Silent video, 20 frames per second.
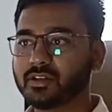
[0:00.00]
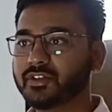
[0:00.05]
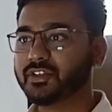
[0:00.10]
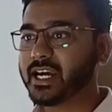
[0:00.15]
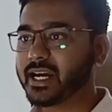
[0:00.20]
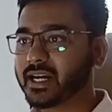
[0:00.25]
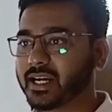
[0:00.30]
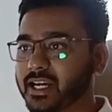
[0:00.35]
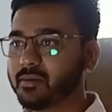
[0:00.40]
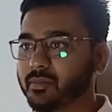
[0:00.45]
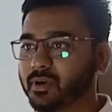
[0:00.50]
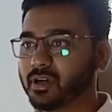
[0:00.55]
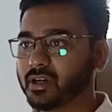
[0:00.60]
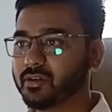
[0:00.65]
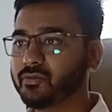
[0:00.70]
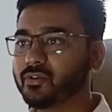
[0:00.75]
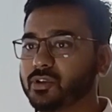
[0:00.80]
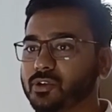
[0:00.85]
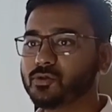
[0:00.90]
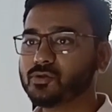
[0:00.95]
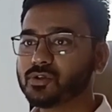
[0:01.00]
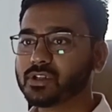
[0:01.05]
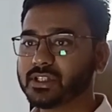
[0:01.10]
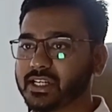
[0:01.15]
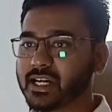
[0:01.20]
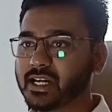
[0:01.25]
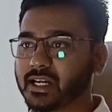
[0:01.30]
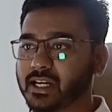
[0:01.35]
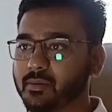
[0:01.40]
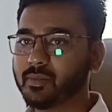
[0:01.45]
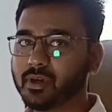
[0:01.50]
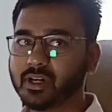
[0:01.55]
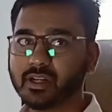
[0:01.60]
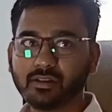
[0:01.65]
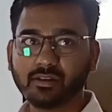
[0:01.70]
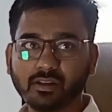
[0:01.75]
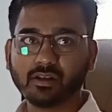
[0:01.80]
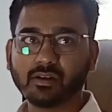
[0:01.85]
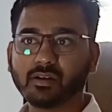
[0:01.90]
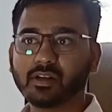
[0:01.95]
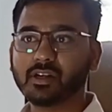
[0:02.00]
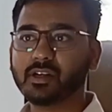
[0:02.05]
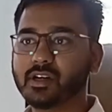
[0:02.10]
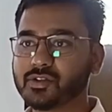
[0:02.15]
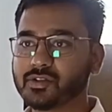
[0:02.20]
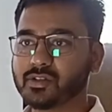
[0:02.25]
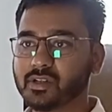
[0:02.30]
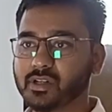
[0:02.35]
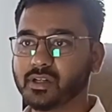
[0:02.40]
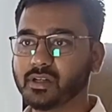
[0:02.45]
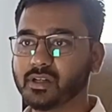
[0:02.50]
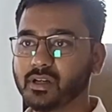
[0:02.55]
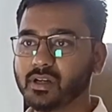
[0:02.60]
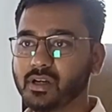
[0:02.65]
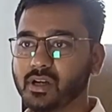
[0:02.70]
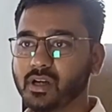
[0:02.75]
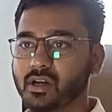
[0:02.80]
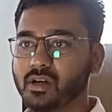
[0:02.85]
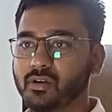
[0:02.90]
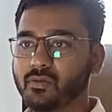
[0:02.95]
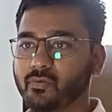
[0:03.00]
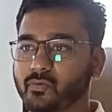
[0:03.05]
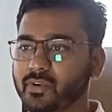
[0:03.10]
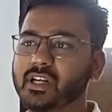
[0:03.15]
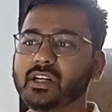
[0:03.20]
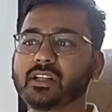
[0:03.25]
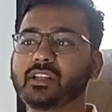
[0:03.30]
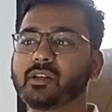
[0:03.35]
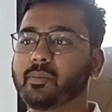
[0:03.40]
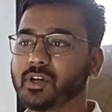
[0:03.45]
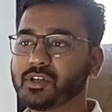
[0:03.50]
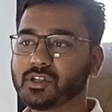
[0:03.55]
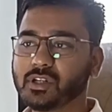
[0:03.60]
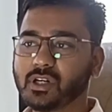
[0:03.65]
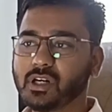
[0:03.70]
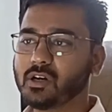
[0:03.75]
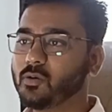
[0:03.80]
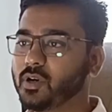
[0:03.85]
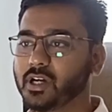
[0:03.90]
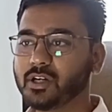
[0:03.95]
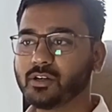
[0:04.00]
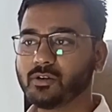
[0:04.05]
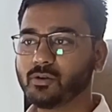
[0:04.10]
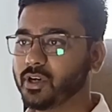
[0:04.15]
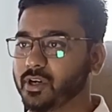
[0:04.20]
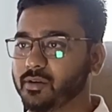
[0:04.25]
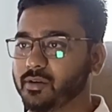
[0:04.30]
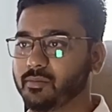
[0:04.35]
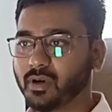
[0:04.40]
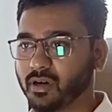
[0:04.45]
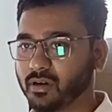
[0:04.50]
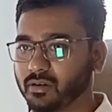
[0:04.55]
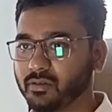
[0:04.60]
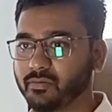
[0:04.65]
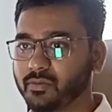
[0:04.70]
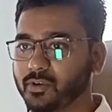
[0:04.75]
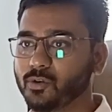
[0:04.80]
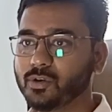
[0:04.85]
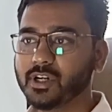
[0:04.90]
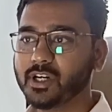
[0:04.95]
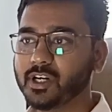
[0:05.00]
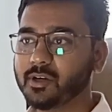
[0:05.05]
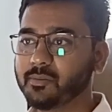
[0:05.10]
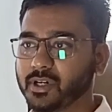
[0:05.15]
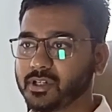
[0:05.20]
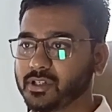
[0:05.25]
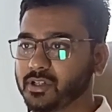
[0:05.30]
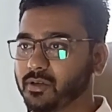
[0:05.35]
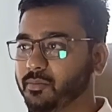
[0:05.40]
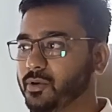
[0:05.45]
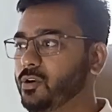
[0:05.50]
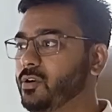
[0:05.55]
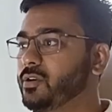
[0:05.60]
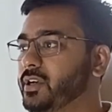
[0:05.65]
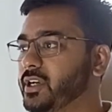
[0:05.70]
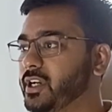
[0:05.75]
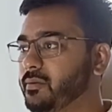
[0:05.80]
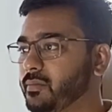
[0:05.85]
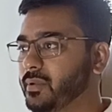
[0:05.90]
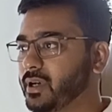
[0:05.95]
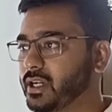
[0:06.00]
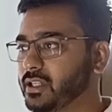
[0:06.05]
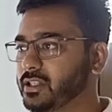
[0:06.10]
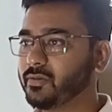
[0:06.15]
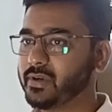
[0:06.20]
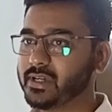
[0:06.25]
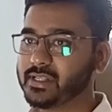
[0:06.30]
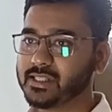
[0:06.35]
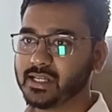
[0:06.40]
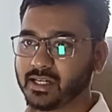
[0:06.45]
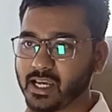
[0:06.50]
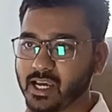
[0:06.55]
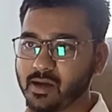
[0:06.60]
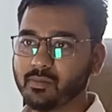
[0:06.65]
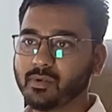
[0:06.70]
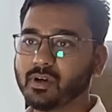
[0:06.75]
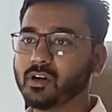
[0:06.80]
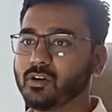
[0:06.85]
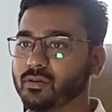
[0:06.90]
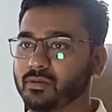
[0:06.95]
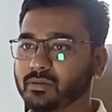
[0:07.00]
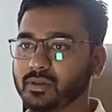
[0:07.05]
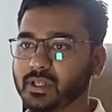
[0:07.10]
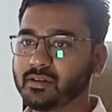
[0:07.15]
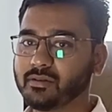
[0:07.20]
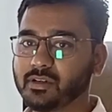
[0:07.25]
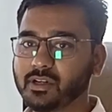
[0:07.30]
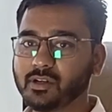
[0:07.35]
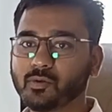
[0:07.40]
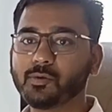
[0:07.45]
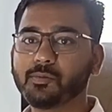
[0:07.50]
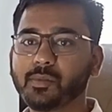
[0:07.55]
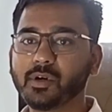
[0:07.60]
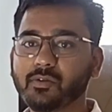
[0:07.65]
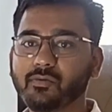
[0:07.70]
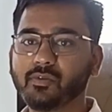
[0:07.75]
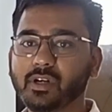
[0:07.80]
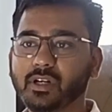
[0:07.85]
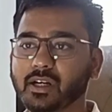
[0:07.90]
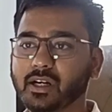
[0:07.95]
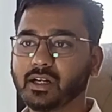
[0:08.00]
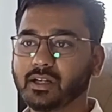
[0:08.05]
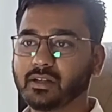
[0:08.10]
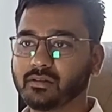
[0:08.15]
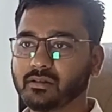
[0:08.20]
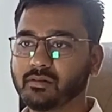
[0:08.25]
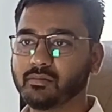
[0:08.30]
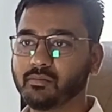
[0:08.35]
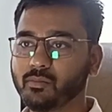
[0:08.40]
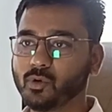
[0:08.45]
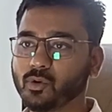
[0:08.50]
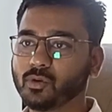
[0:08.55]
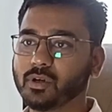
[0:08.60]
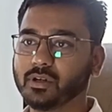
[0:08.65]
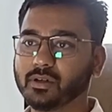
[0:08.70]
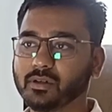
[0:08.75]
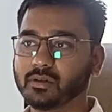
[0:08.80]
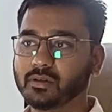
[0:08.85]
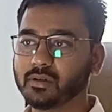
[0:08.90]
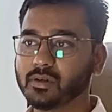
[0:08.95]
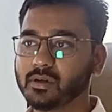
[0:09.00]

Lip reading: Jackhammer, if you use the jackhammer in the industry, we need the pressure around 8 to 10 bar. We don't need pressure beyond 10 bar, otherwise that hammer or that equipment will get broken.